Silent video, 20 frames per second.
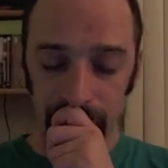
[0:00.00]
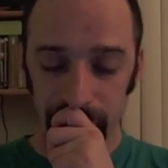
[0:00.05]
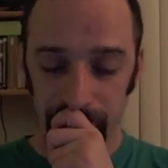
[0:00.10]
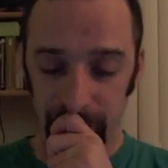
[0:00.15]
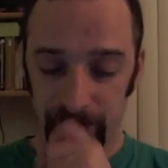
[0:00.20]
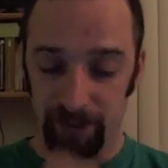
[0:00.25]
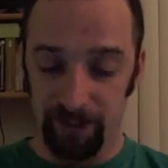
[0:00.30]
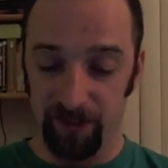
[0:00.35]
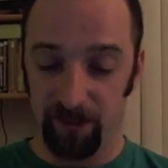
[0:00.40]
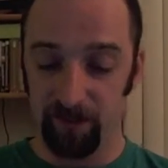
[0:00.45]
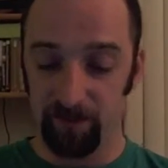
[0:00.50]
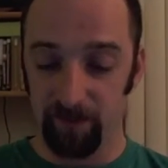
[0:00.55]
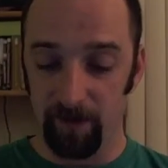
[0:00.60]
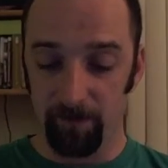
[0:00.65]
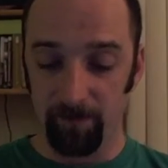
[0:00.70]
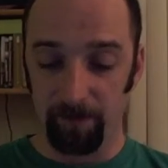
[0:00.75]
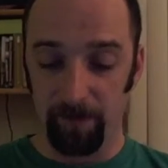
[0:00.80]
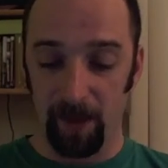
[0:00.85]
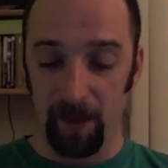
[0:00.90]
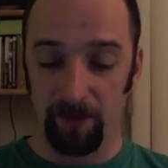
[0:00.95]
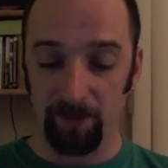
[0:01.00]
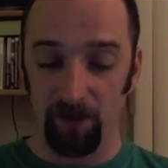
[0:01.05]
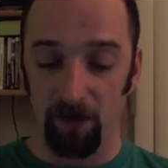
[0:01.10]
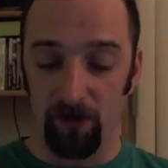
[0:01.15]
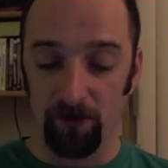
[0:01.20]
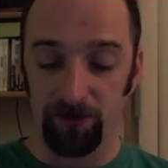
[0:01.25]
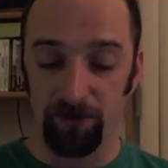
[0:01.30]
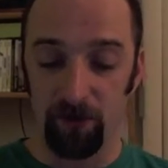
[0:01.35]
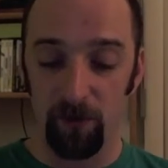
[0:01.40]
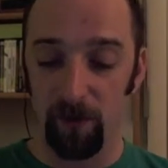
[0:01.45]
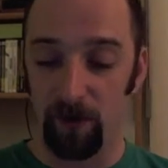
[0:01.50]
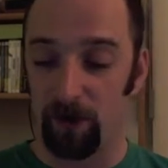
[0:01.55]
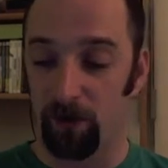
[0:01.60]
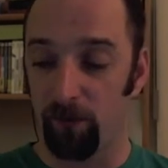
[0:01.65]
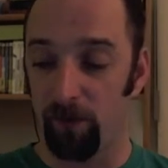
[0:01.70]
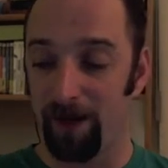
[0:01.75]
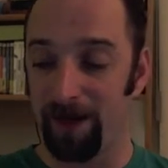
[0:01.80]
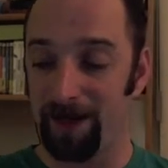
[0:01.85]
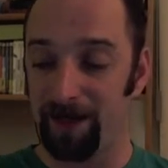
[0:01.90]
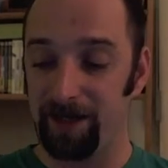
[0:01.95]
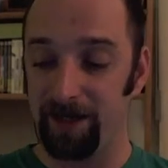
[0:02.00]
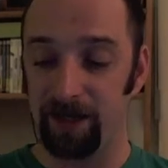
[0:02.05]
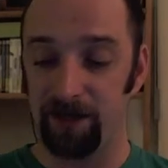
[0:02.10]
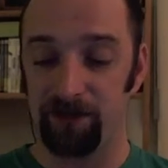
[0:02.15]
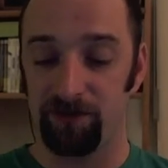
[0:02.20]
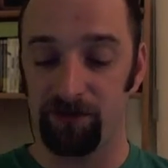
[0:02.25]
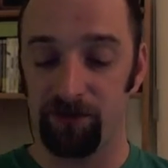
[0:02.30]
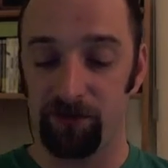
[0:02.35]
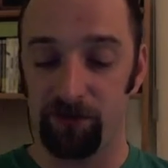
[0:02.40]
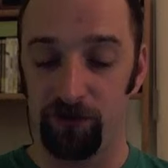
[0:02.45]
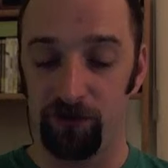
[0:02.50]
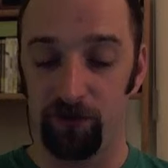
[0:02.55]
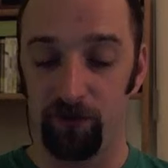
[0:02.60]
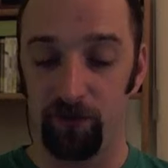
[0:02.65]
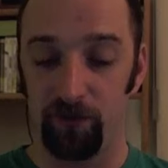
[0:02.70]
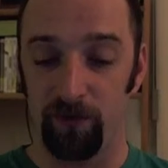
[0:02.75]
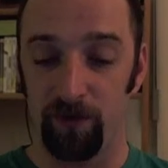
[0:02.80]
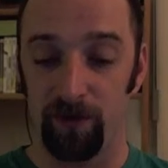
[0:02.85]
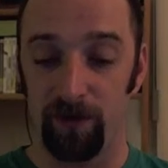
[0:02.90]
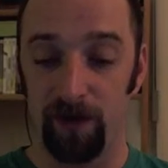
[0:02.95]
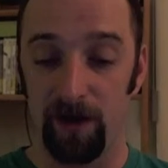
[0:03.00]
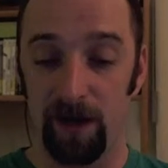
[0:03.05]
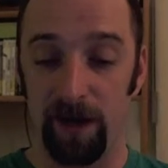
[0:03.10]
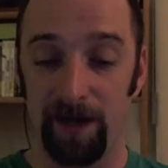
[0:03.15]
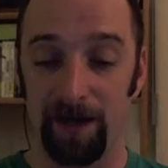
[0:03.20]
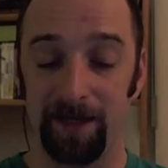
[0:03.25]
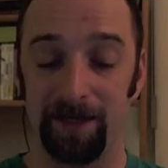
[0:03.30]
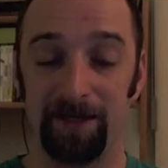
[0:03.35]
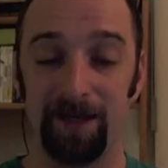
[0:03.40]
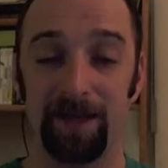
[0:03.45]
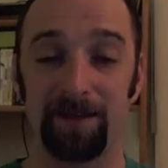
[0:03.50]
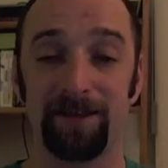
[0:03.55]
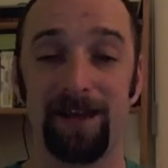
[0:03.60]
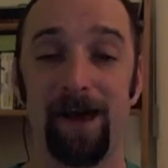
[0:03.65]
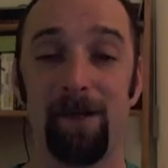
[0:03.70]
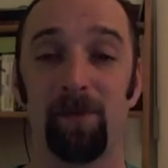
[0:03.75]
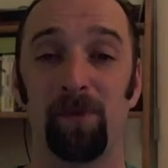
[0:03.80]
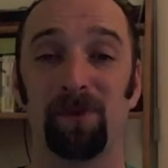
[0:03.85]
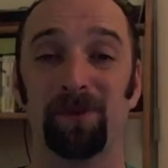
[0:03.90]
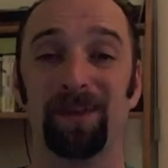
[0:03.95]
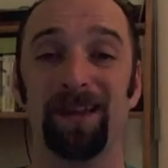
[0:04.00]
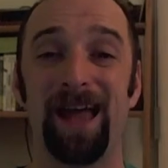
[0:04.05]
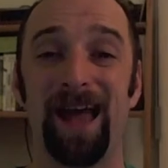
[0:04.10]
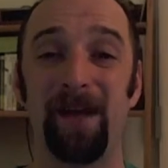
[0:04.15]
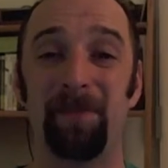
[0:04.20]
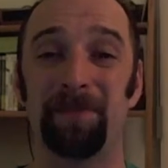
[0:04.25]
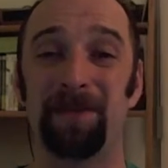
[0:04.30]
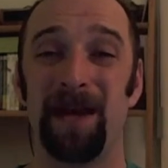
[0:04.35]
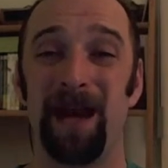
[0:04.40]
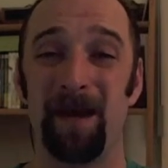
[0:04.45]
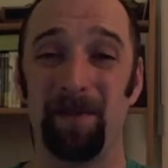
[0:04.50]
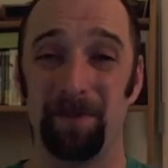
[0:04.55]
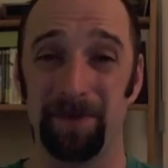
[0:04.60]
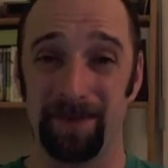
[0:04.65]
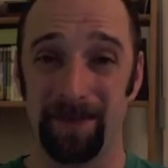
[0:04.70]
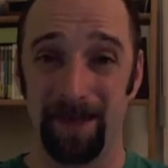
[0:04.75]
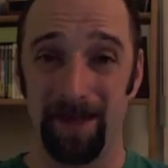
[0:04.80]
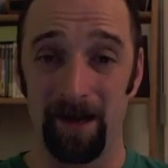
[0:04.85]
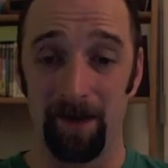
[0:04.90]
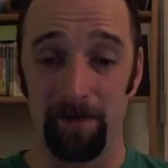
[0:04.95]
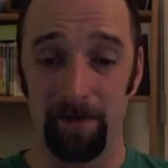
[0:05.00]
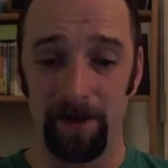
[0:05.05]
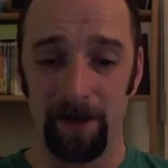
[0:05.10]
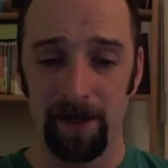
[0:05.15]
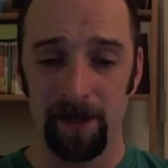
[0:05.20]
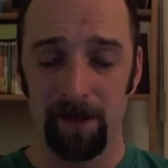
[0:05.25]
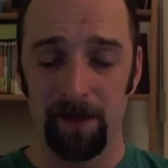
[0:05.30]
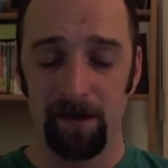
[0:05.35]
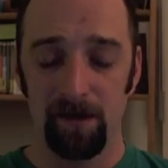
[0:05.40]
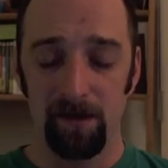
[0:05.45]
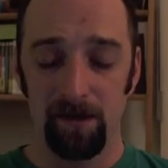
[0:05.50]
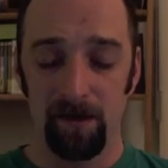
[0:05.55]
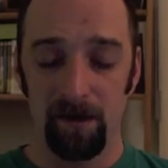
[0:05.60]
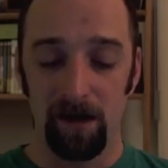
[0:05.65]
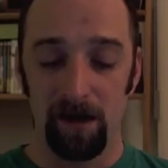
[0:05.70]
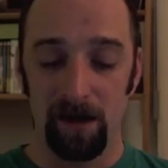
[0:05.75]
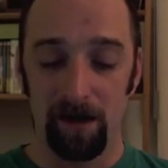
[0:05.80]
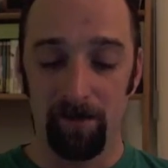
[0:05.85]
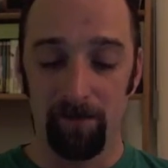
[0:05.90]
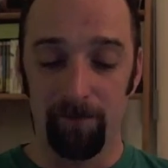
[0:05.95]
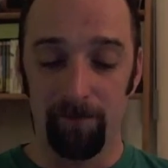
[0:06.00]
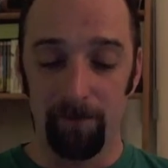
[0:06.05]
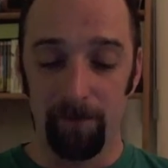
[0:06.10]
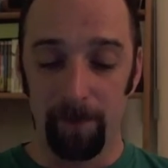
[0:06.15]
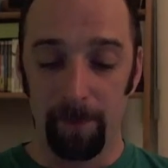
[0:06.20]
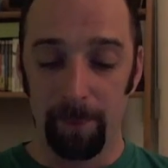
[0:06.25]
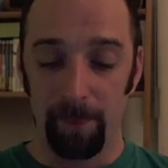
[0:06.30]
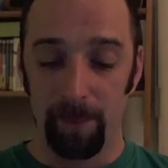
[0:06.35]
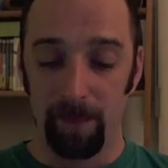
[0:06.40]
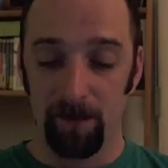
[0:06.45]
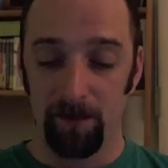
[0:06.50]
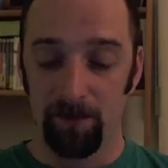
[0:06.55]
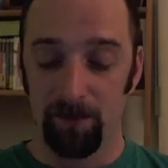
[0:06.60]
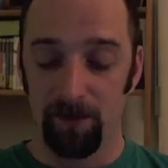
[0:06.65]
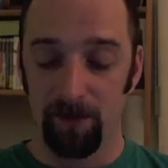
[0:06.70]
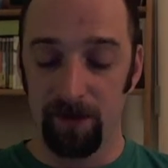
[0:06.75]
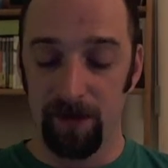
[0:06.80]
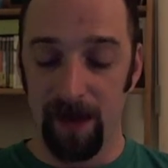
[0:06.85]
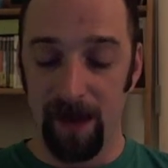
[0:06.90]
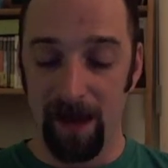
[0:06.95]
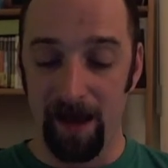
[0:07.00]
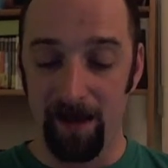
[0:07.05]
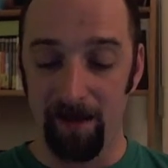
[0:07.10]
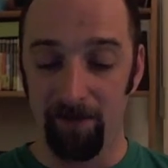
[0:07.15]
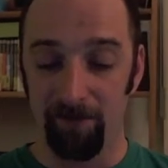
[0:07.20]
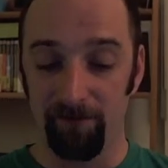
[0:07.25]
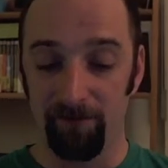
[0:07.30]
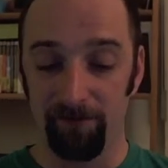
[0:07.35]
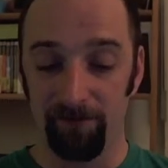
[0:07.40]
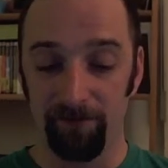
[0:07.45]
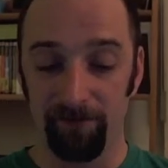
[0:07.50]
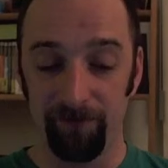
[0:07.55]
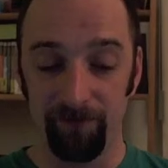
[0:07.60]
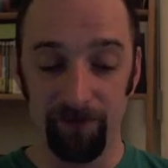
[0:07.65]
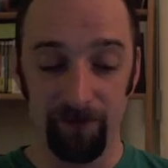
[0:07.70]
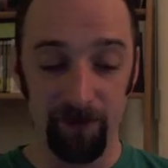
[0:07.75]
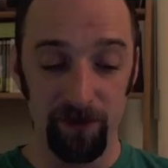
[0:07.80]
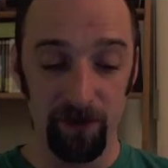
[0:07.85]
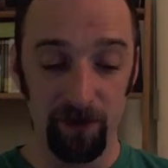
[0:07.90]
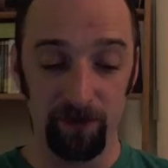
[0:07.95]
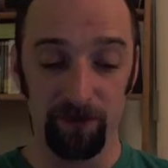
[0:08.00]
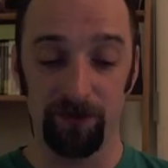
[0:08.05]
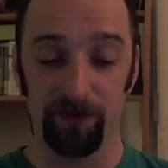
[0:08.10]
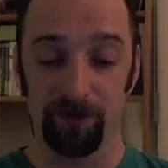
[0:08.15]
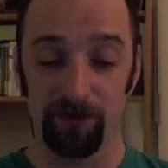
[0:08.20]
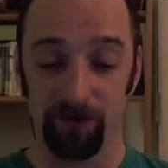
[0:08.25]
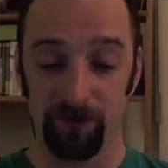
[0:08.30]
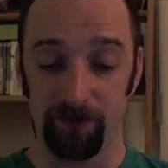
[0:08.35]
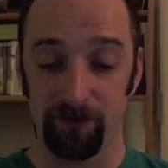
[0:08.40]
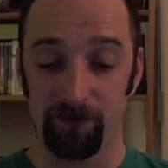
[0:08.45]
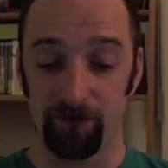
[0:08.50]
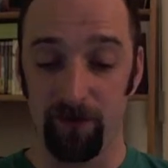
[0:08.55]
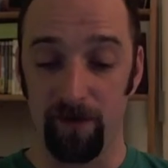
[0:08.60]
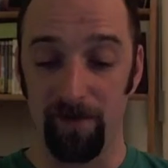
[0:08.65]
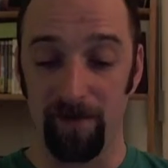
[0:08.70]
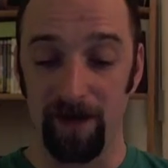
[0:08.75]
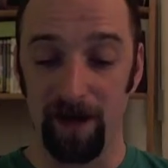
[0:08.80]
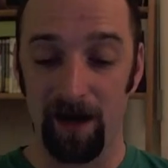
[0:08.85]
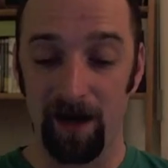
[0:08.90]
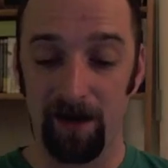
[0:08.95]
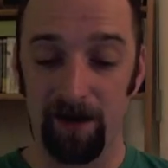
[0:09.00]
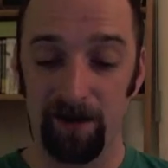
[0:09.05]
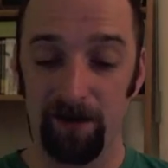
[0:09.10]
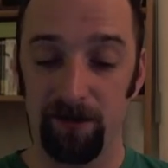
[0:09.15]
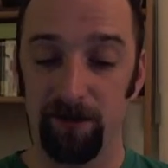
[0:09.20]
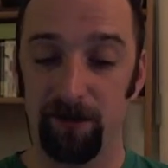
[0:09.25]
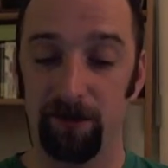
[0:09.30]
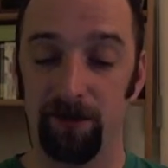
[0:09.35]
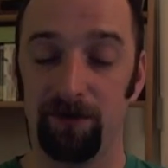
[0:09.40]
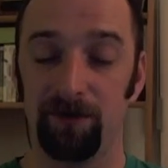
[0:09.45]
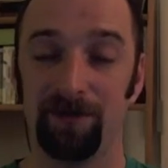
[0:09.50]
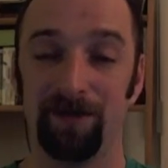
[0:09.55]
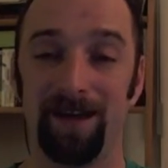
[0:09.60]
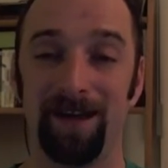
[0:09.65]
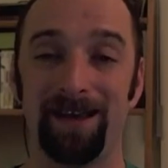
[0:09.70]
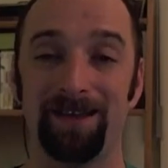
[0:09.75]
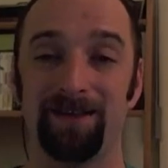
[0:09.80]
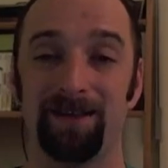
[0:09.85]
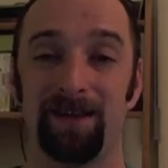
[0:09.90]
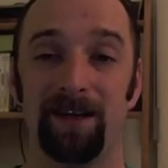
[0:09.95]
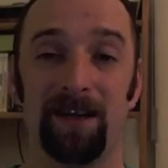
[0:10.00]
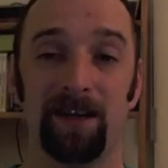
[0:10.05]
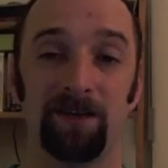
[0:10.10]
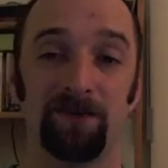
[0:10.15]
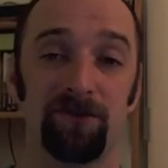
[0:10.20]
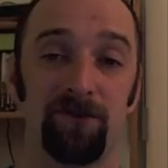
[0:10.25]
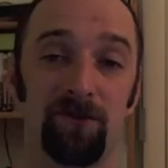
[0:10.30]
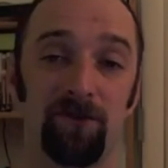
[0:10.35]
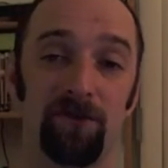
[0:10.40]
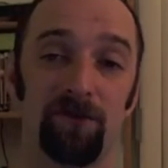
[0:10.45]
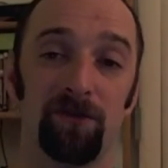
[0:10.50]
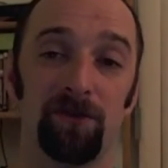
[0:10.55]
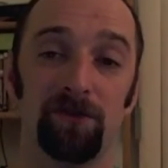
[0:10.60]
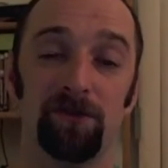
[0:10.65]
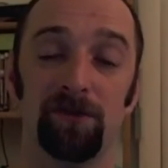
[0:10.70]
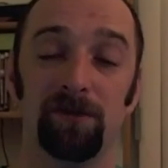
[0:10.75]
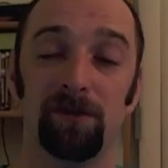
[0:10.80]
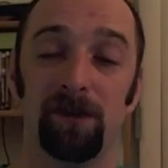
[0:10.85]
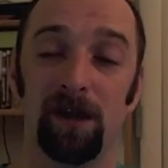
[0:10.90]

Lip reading: Excuse me. It's also a great addition to any desktop or laptop setup. You can have news streaming on it. You can use it as an external